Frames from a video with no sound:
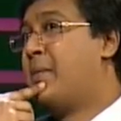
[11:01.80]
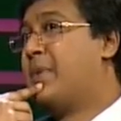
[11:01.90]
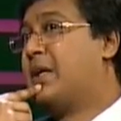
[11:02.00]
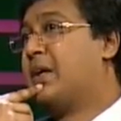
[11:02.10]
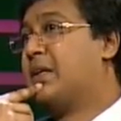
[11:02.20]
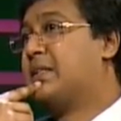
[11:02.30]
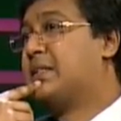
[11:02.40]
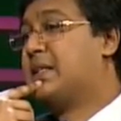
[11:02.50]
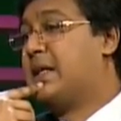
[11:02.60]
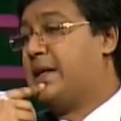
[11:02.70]

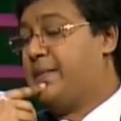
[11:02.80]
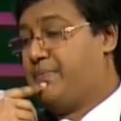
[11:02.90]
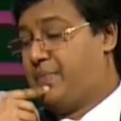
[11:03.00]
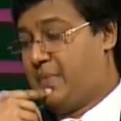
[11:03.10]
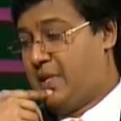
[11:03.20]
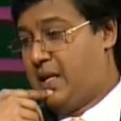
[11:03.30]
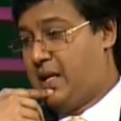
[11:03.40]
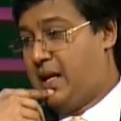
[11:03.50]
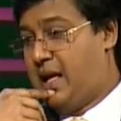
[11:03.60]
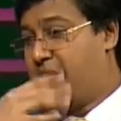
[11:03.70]
Because
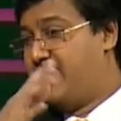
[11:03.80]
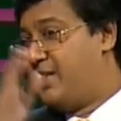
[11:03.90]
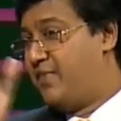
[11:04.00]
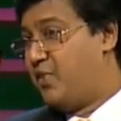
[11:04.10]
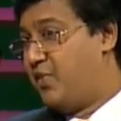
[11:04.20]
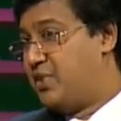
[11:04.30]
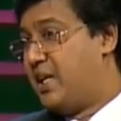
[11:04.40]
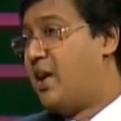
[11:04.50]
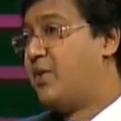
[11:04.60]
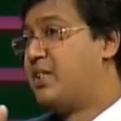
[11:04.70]
otherwise, if you
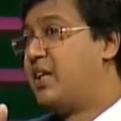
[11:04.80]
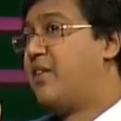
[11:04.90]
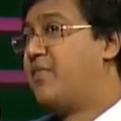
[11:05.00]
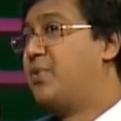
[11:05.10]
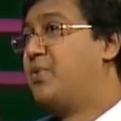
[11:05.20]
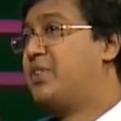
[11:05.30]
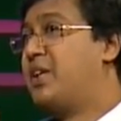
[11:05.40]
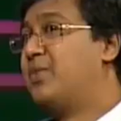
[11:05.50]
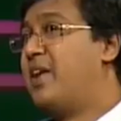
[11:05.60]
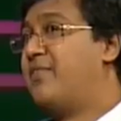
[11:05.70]
set out a set of rules,
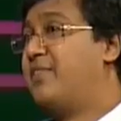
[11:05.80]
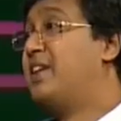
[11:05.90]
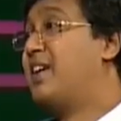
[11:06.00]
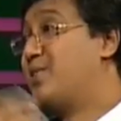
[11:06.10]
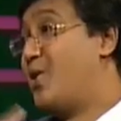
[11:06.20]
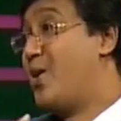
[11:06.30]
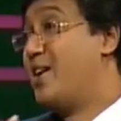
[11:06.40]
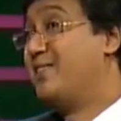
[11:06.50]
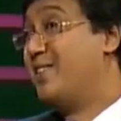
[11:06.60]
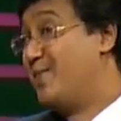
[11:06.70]
then we as
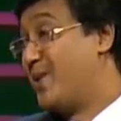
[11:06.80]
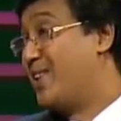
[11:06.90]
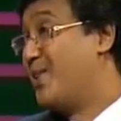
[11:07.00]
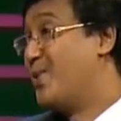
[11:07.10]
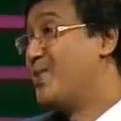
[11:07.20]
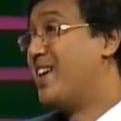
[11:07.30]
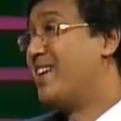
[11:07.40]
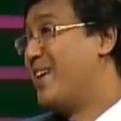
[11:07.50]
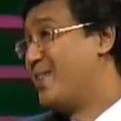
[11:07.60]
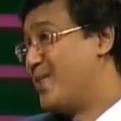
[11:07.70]
lawyers will look at the rules
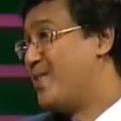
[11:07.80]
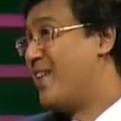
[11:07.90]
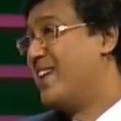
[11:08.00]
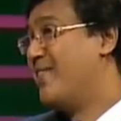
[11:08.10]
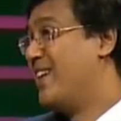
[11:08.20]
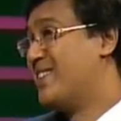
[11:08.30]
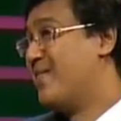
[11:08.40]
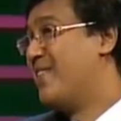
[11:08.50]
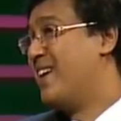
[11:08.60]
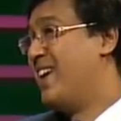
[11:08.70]
and try to find ways
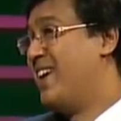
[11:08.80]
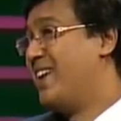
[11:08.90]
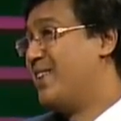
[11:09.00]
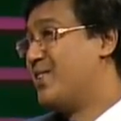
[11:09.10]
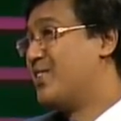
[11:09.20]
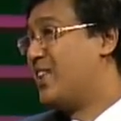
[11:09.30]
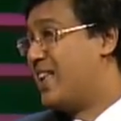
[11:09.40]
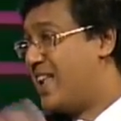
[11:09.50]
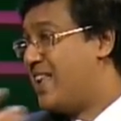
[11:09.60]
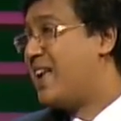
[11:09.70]
of so
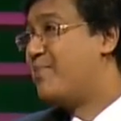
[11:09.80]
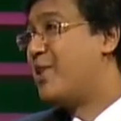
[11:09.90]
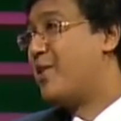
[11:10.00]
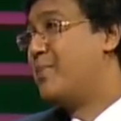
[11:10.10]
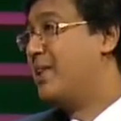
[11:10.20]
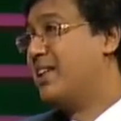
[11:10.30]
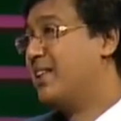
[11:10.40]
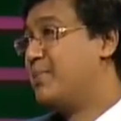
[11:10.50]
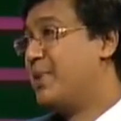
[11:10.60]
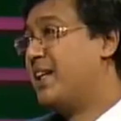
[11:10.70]
that may not be
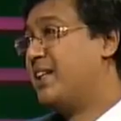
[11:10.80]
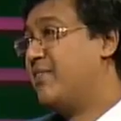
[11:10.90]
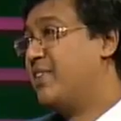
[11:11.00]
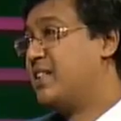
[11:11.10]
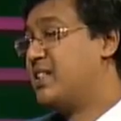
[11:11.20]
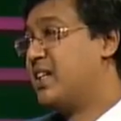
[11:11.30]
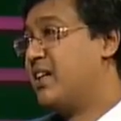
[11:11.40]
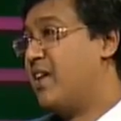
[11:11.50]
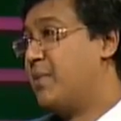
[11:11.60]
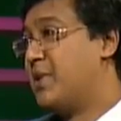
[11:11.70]
the spirit in which
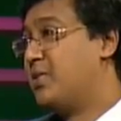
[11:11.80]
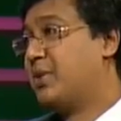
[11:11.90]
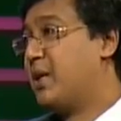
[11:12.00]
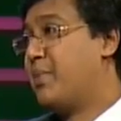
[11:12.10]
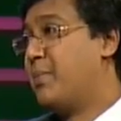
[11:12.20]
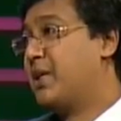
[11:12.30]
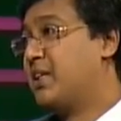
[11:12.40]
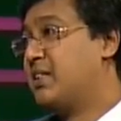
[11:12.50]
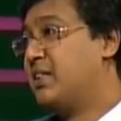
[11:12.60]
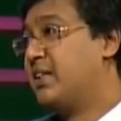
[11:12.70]
one must look at public
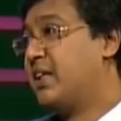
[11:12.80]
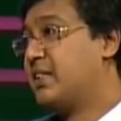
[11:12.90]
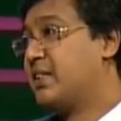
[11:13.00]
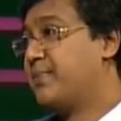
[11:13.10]
interest litigation.